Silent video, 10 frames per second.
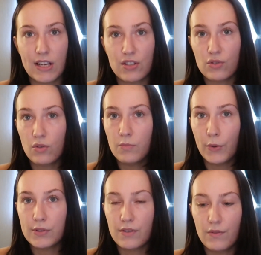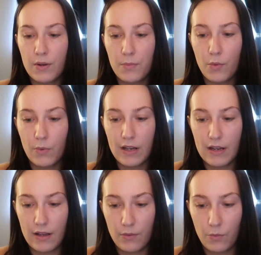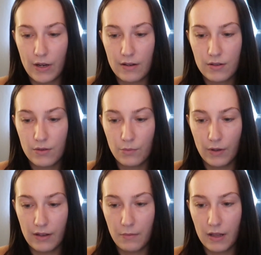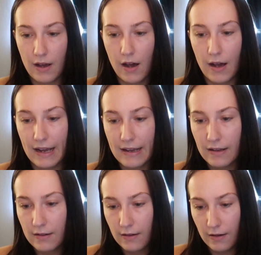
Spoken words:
I sold most of them when it went really, really high.